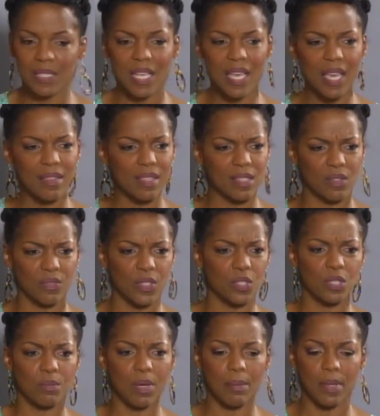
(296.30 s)
I had this
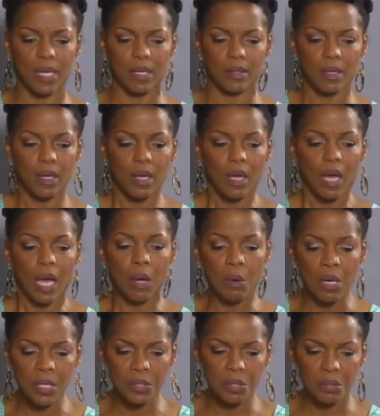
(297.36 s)
vision in my mind. I
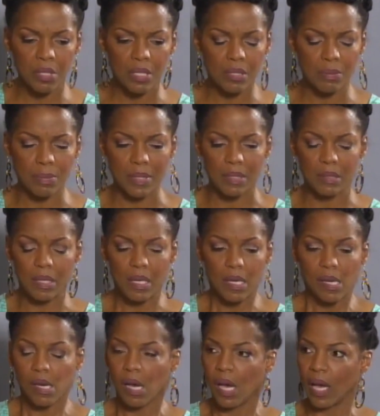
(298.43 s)
want to do this, but
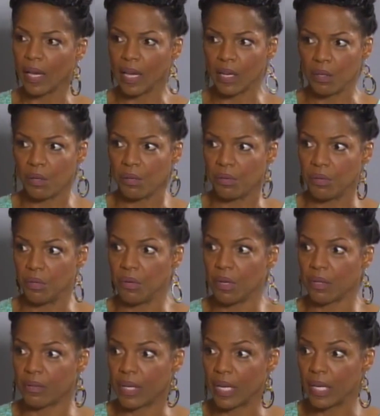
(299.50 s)
I got to go to New
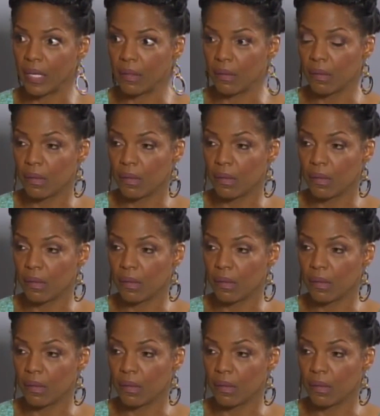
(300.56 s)
York, right?